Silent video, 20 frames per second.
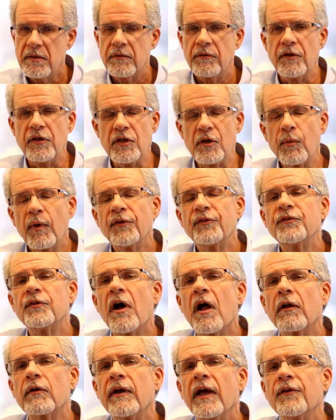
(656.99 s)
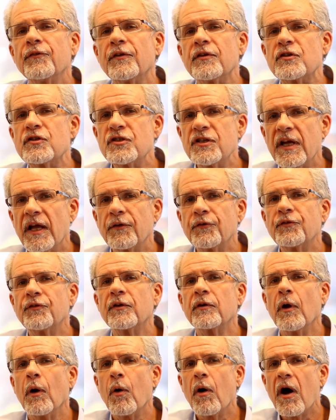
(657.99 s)
the US dollar has the chance
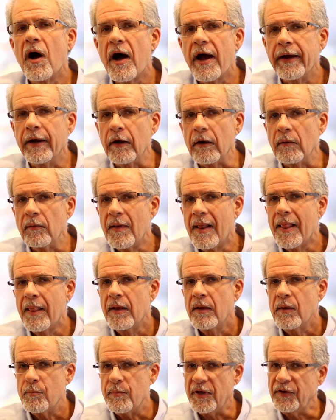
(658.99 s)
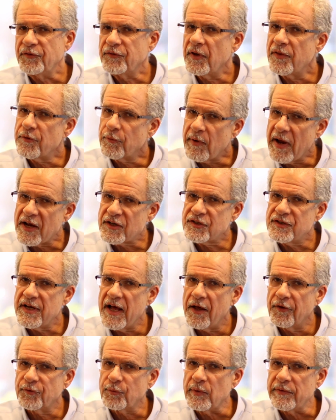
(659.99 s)
to go higher based on the rationales